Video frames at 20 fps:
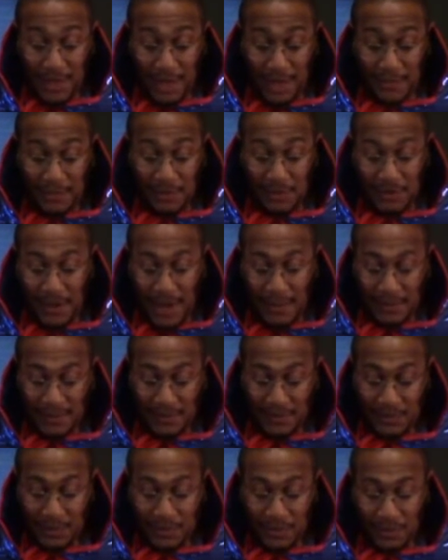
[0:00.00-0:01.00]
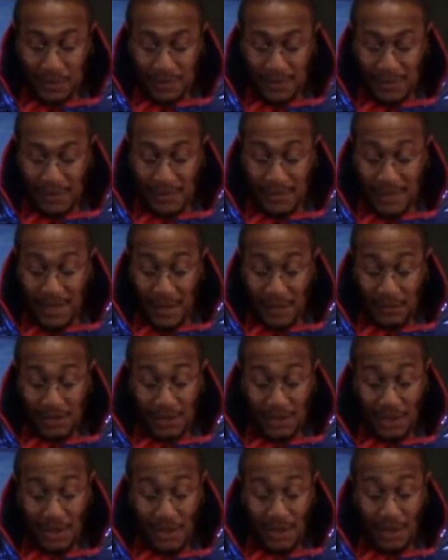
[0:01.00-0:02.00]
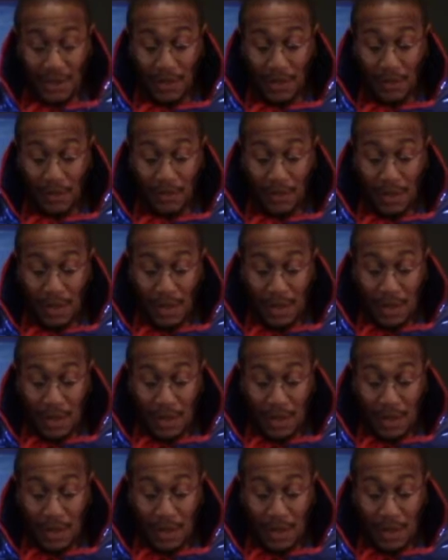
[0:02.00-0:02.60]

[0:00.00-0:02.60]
man was traveling from Jerusalem down to Jericho